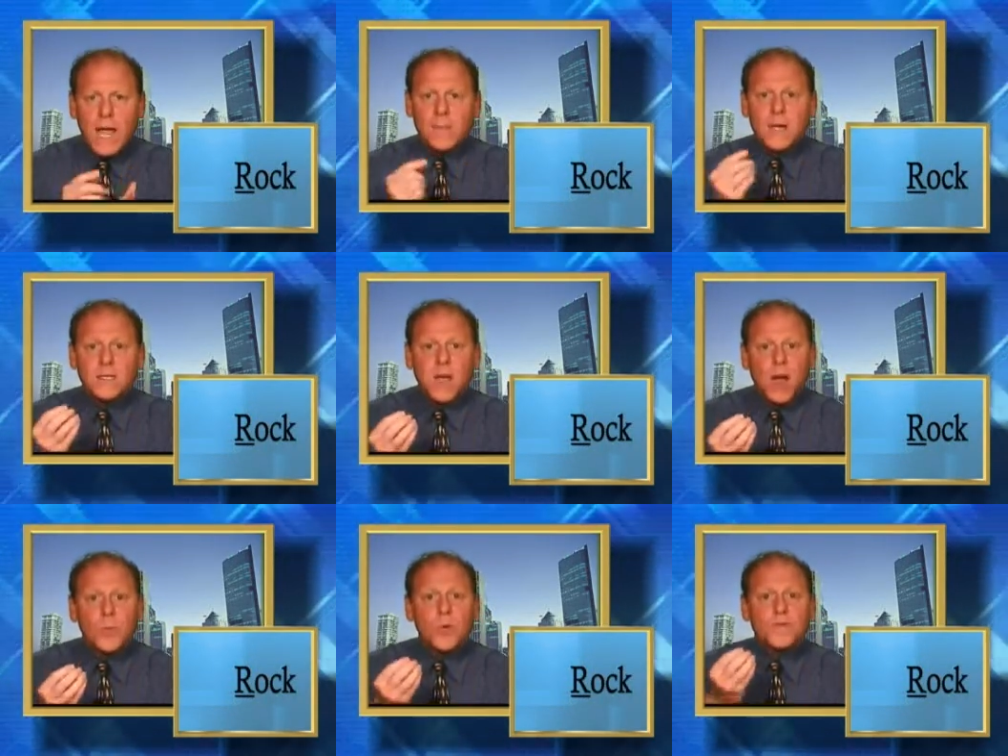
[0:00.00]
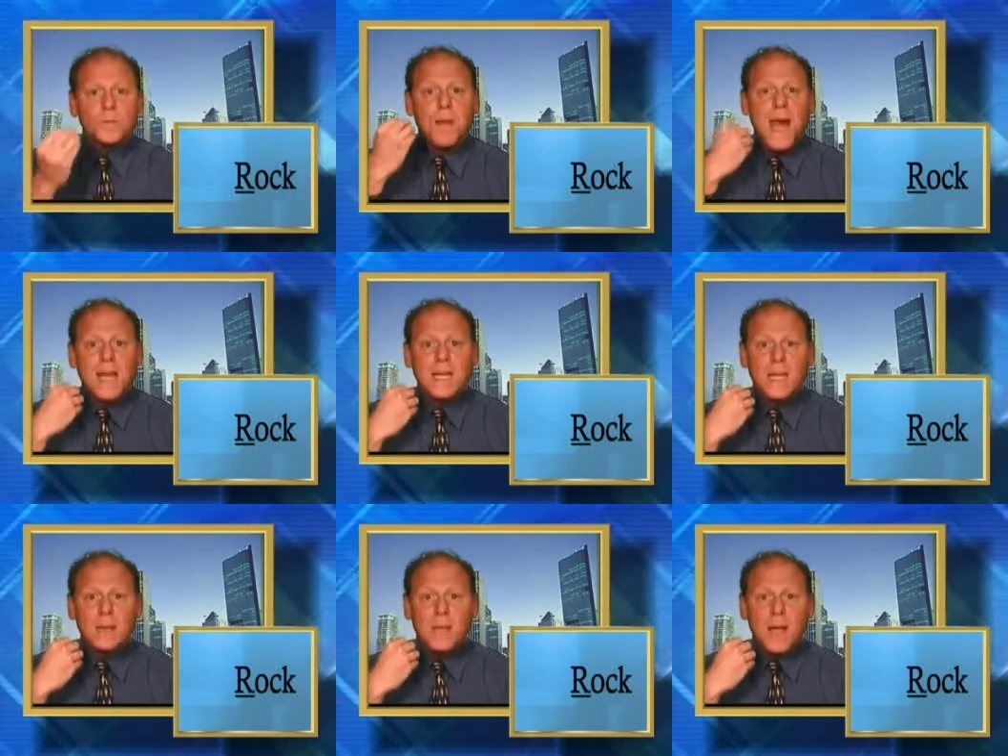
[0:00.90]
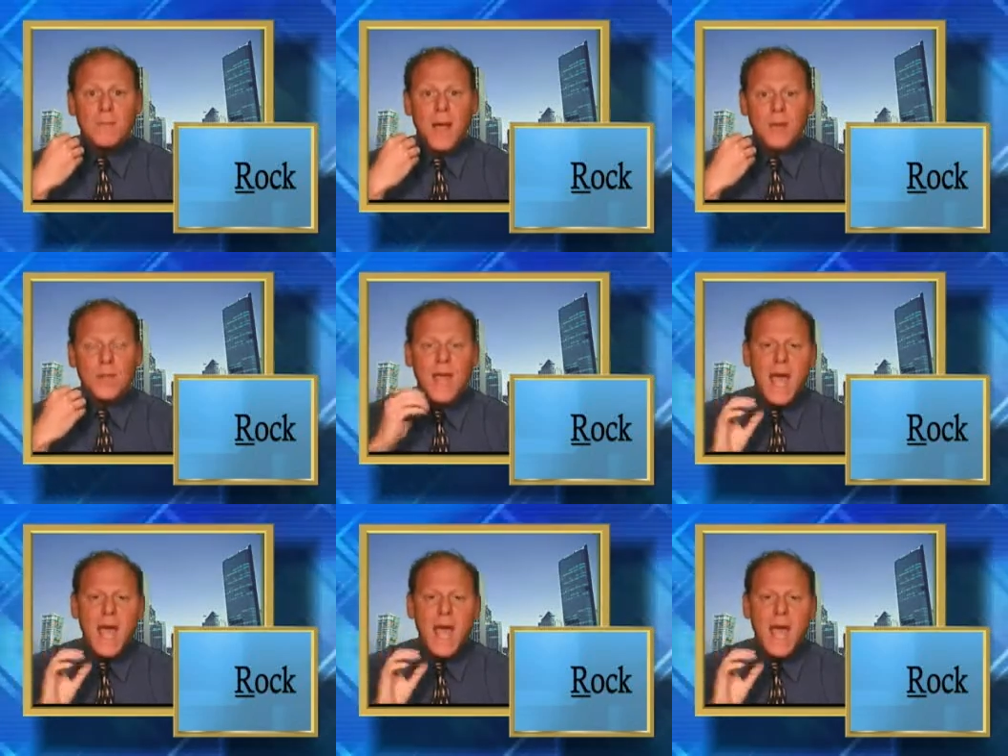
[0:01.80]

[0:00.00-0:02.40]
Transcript: and my tongue moves back in my mouth,